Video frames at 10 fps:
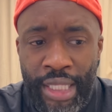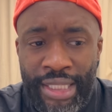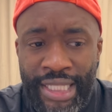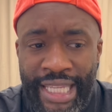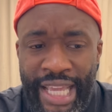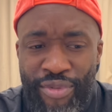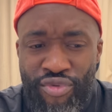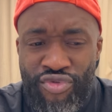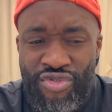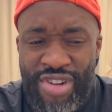to get
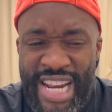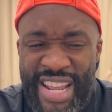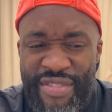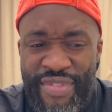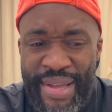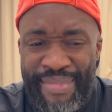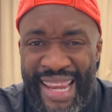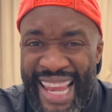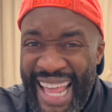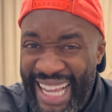rid of
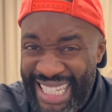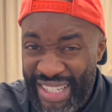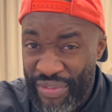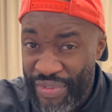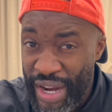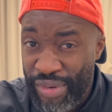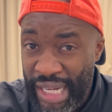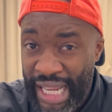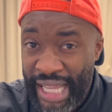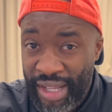him late, very
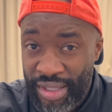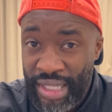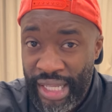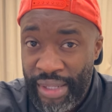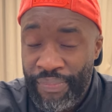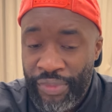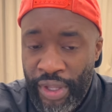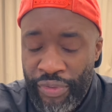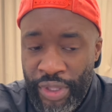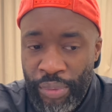late, because Liam, I
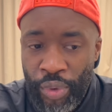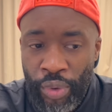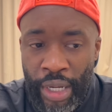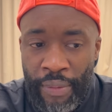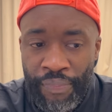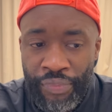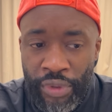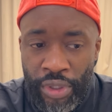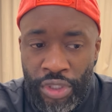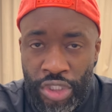think, will
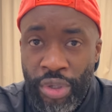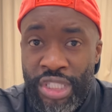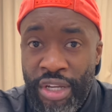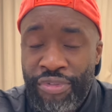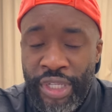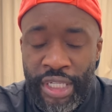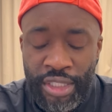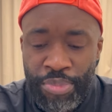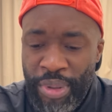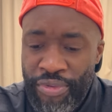show how tough he is.
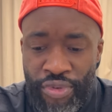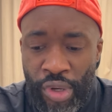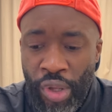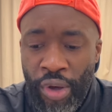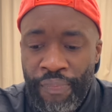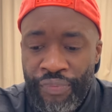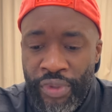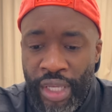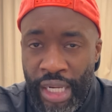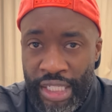He's been through a lot
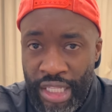in his